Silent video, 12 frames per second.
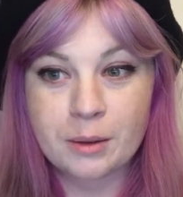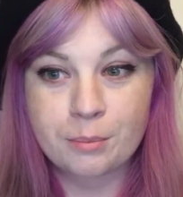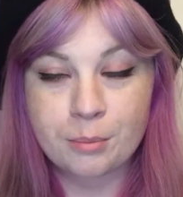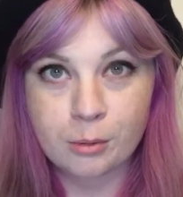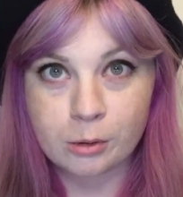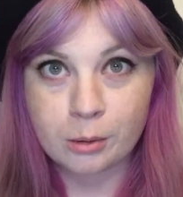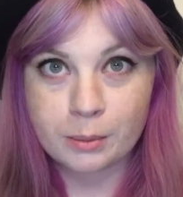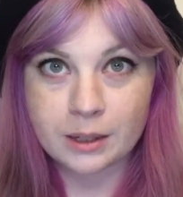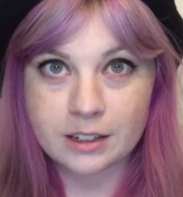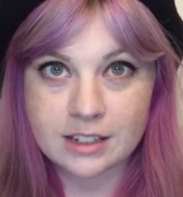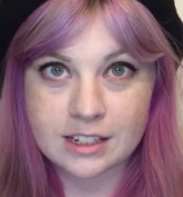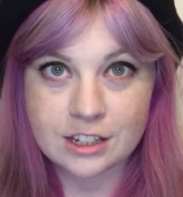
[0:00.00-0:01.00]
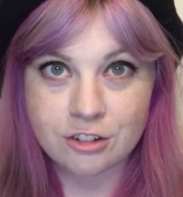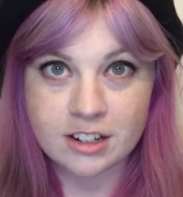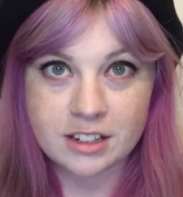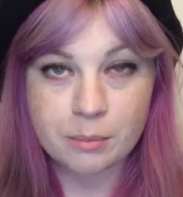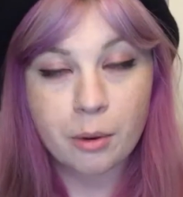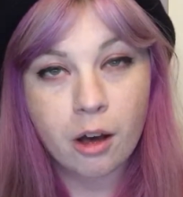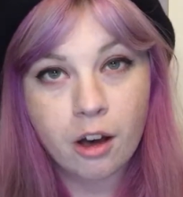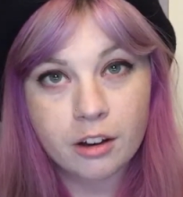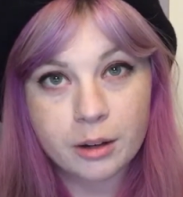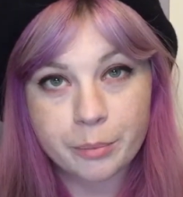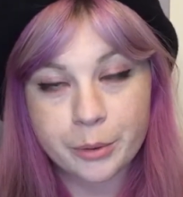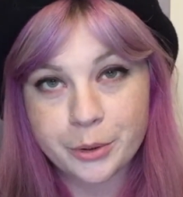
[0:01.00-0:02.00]
probably because he's in Jurassic
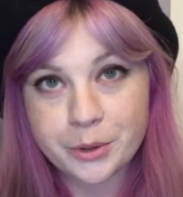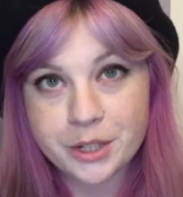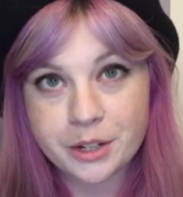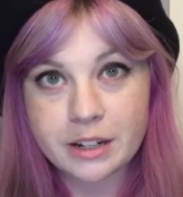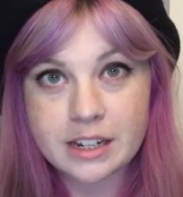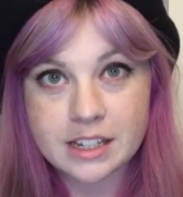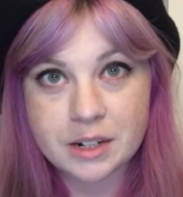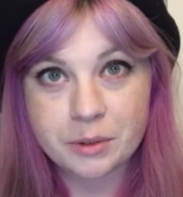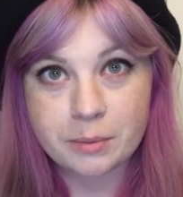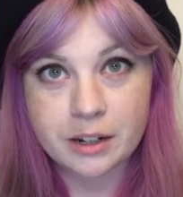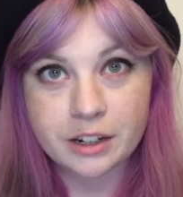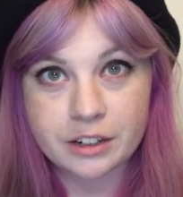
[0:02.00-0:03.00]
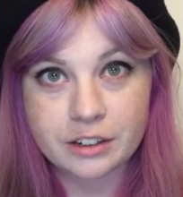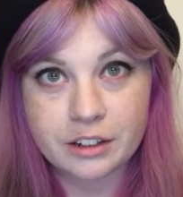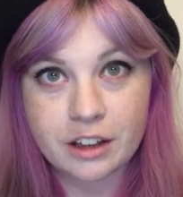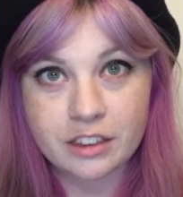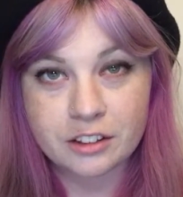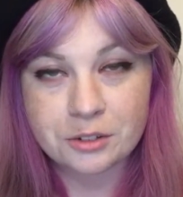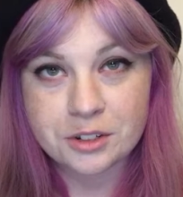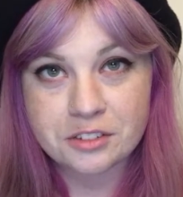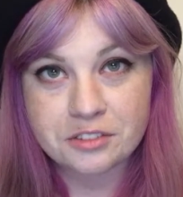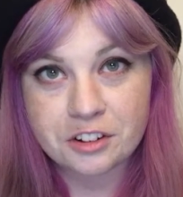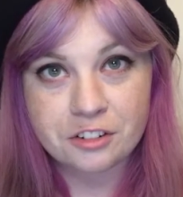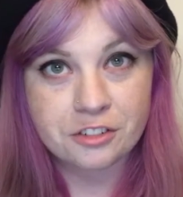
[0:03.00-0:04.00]
Park, but also he's in one of my other
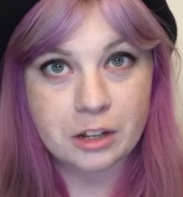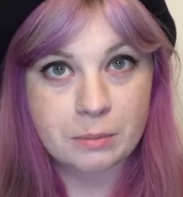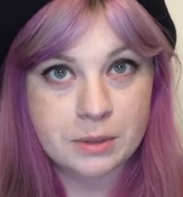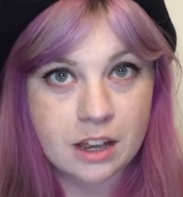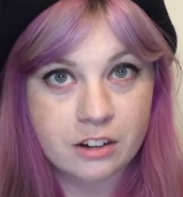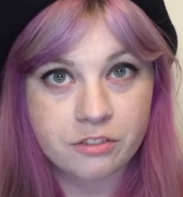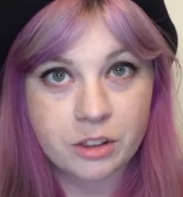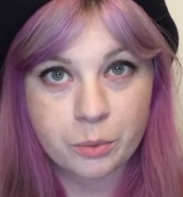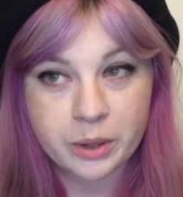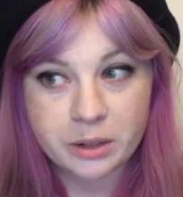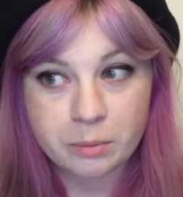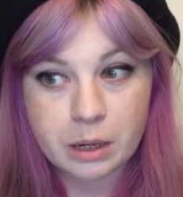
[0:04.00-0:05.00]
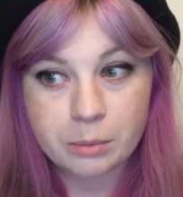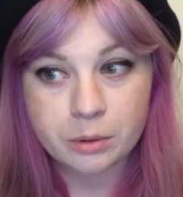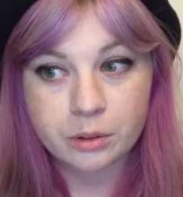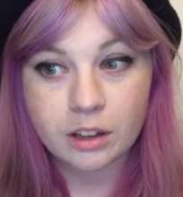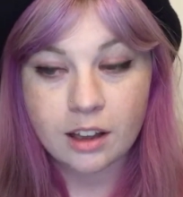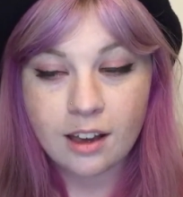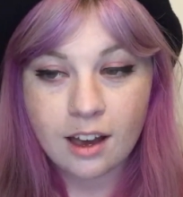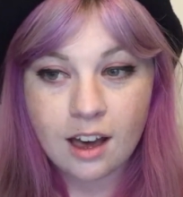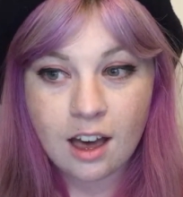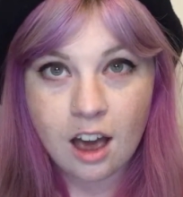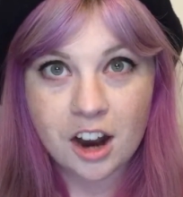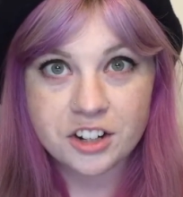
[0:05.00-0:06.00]
all-time favourite films, Hunt for the Wilder People.
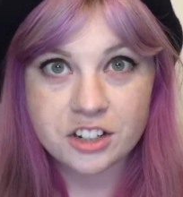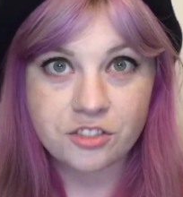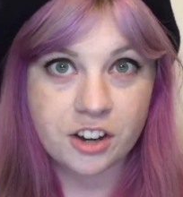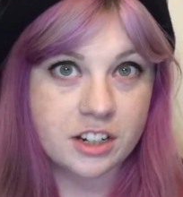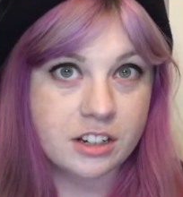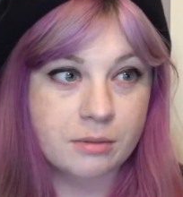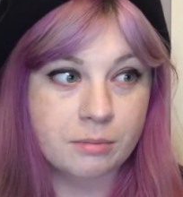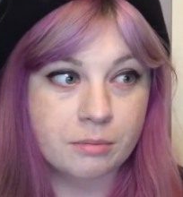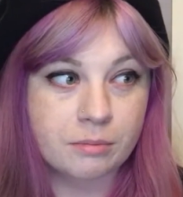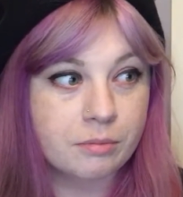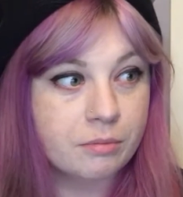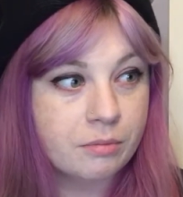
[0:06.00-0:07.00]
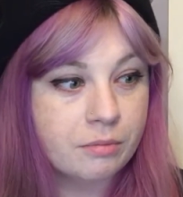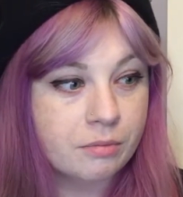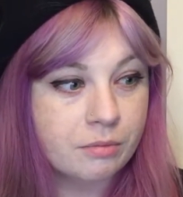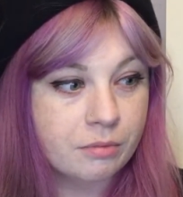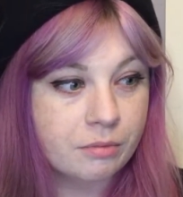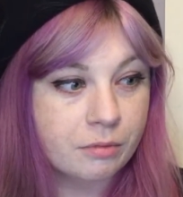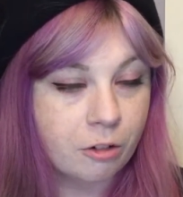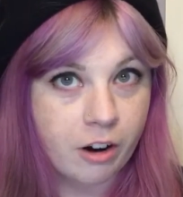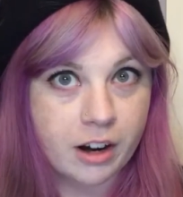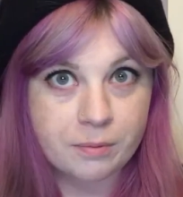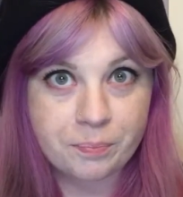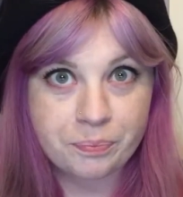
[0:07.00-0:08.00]
I just find him
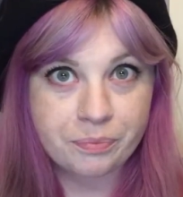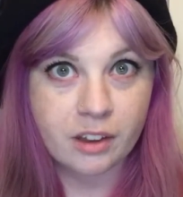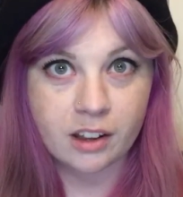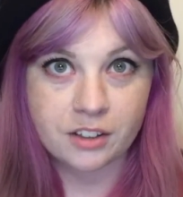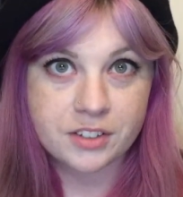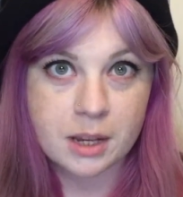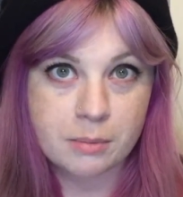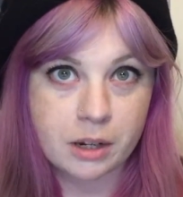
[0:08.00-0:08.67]
great. I love Sam